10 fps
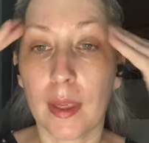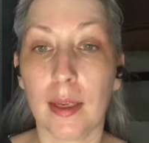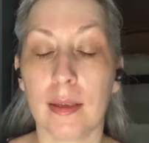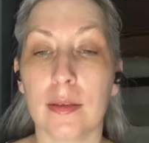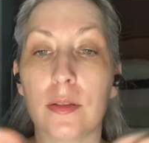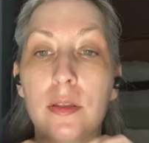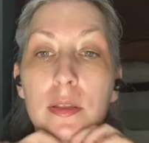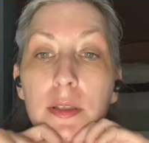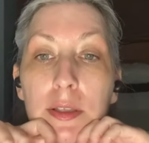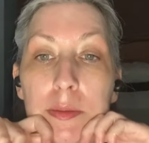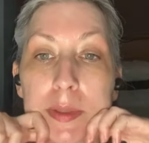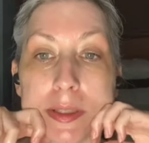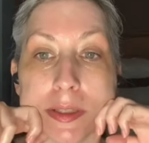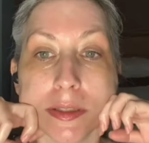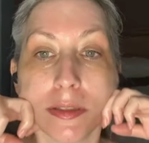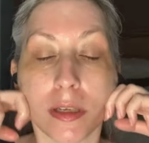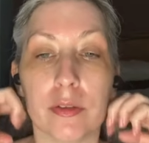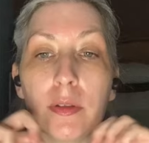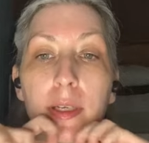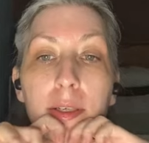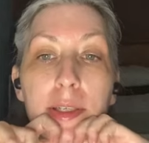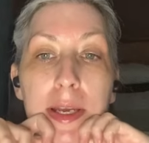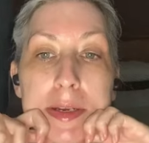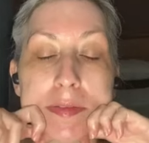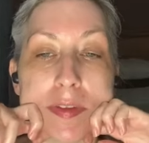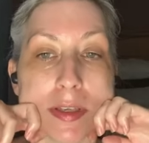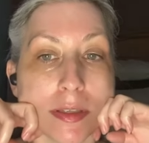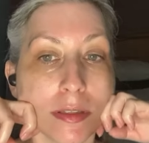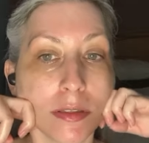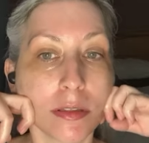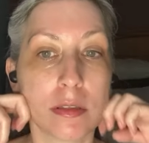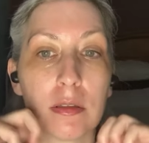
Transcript: is just a little bit of this. I'll do like 10 of these.